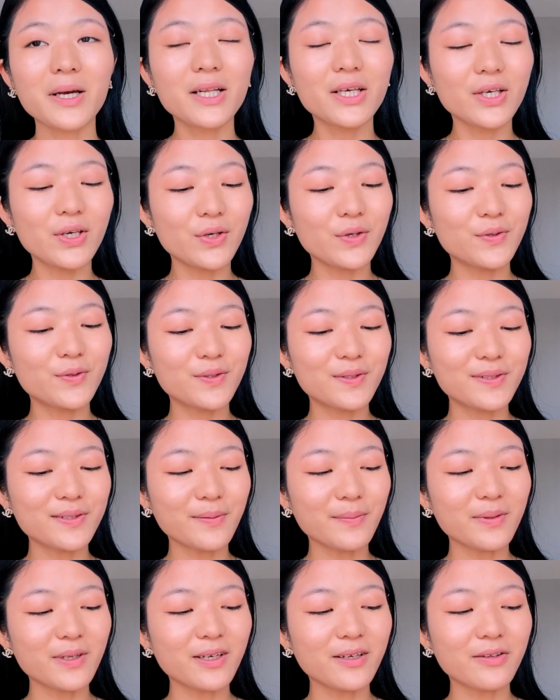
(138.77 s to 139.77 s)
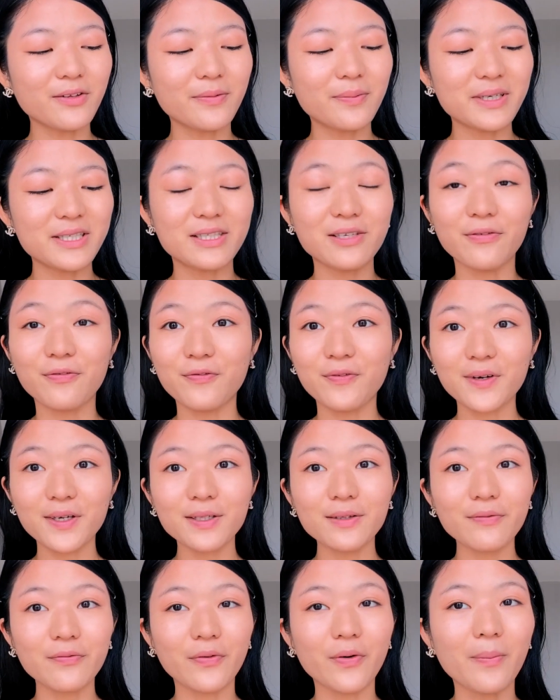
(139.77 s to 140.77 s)
gonna use something a little bit
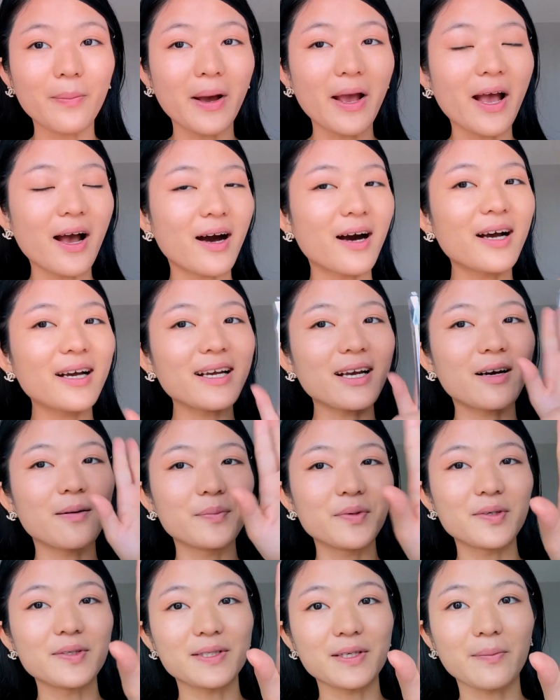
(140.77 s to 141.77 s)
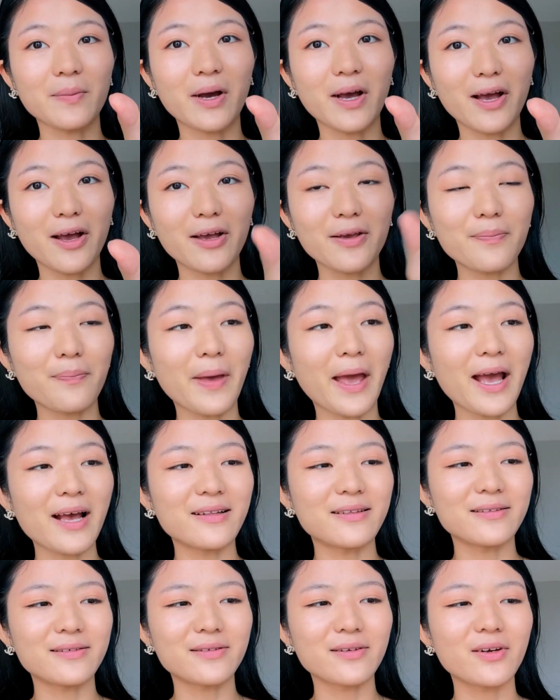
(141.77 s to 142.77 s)
different for my eye. I'm using my eye
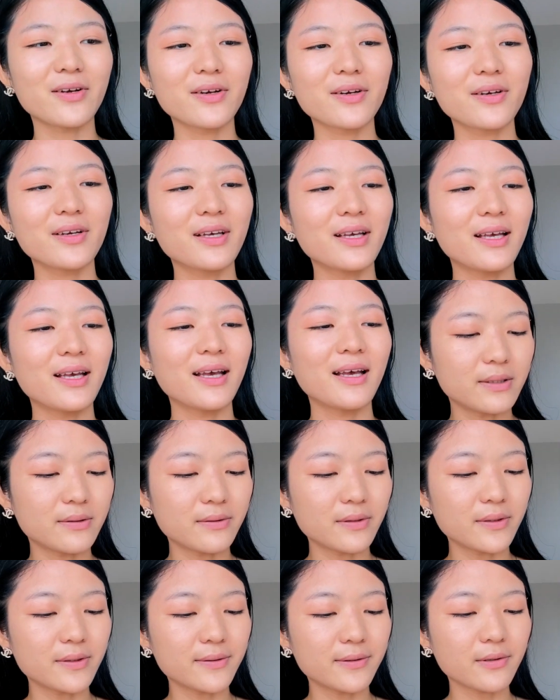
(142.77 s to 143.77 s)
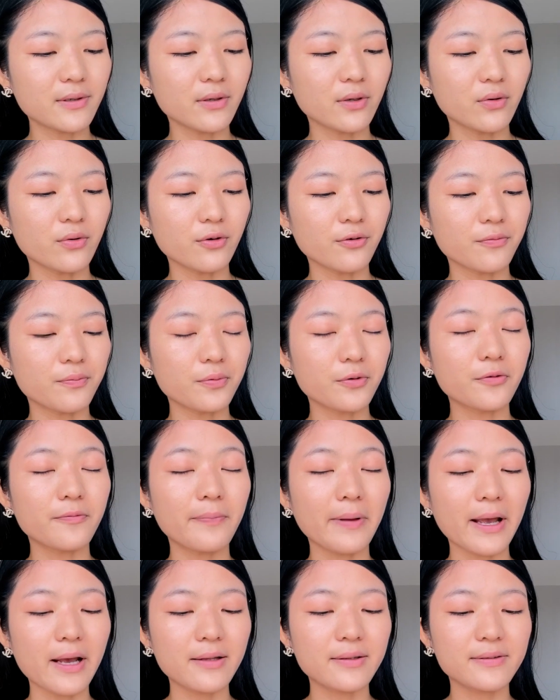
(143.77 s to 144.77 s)
pencil. This is the Growth
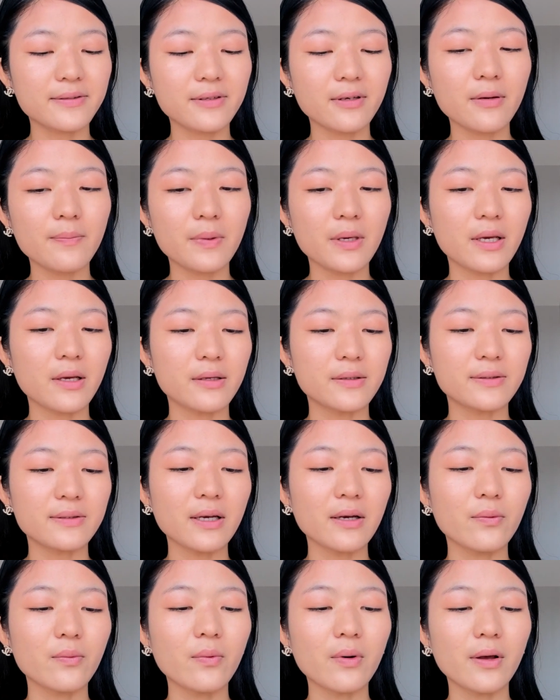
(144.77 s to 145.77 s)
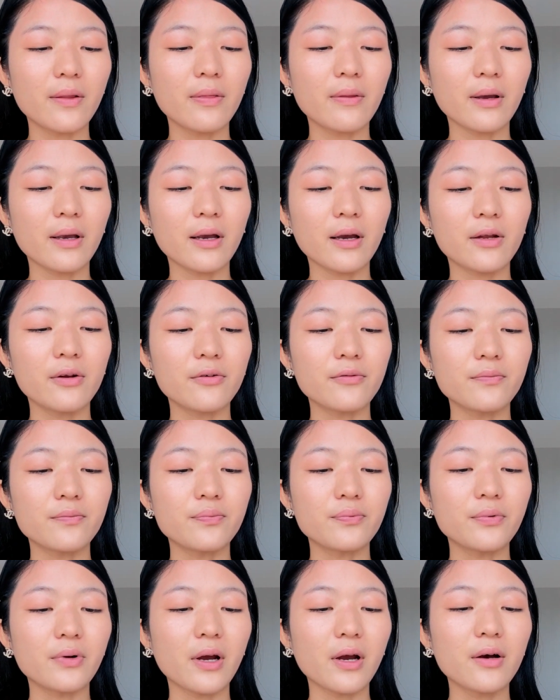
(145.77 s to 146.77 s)
Proof pencil because I want that kind
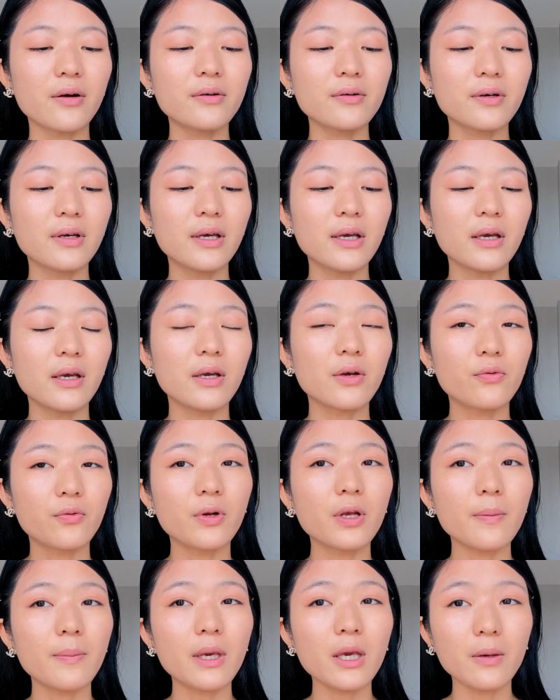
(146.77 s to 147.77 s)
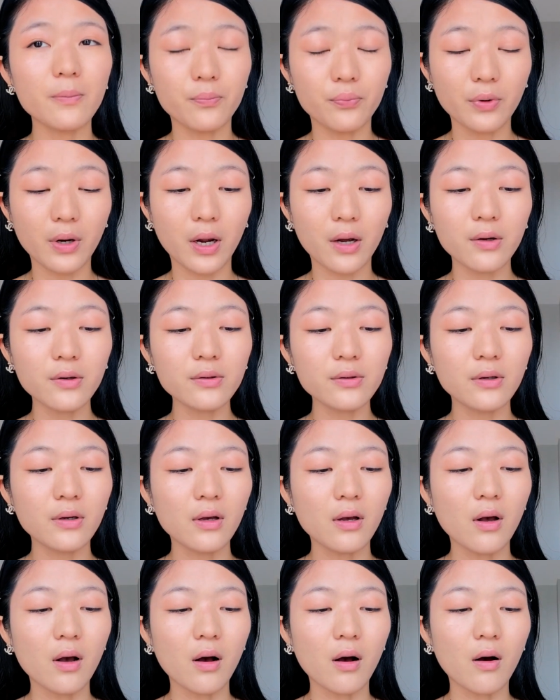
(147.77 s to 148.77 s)
of brown, creamy brown
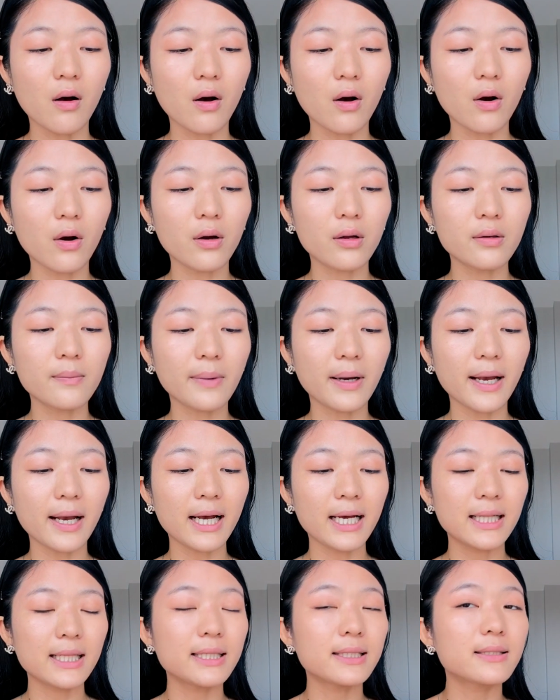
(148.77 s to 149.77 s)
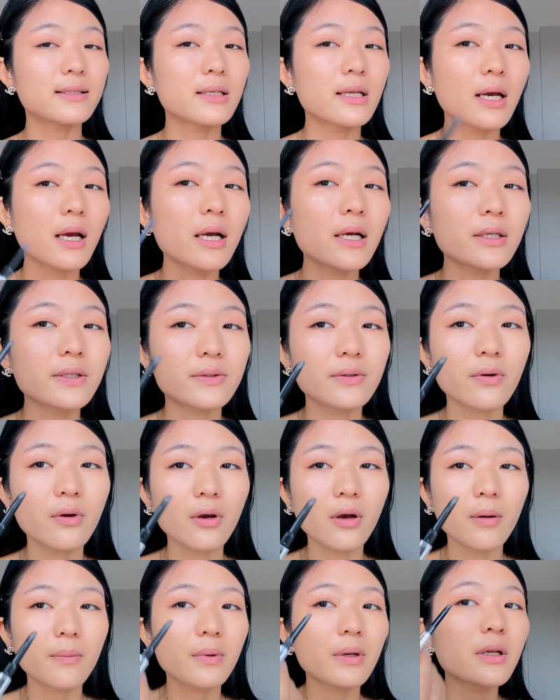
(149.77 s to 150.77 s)
on my eyelid today. So
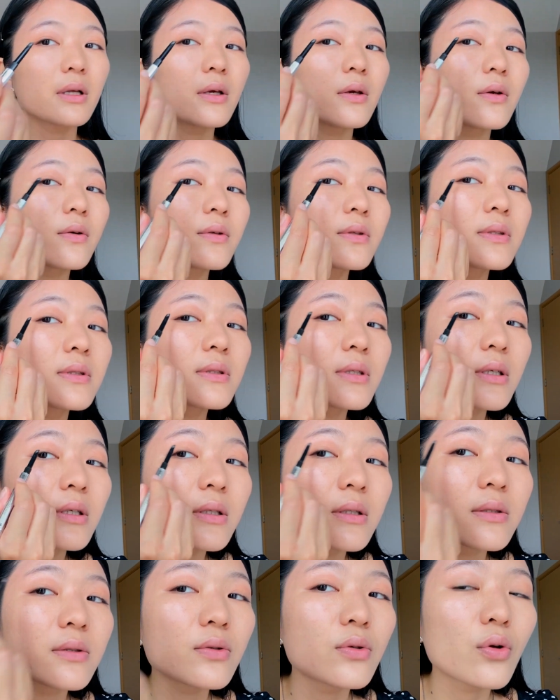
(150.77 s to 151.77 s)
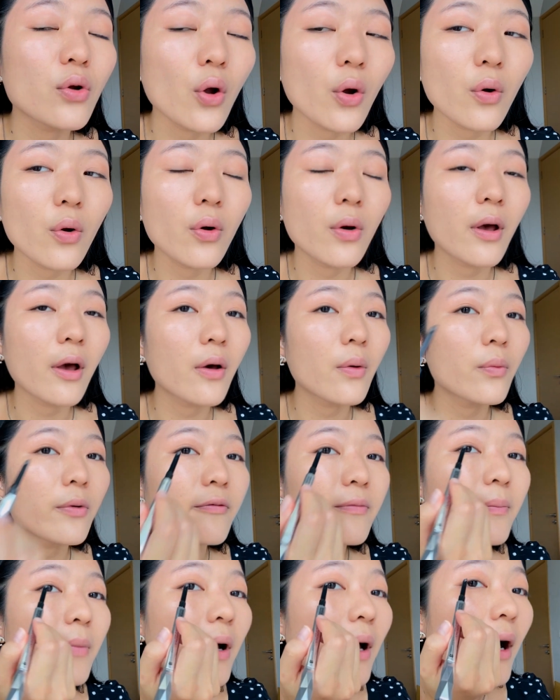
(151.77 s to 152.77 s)
I'm gonna use this to go ahead
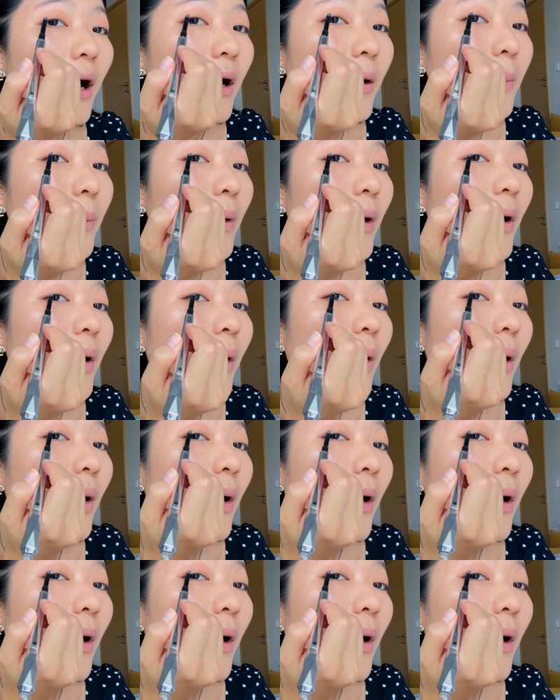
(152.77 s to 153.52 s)
with my eyebrow.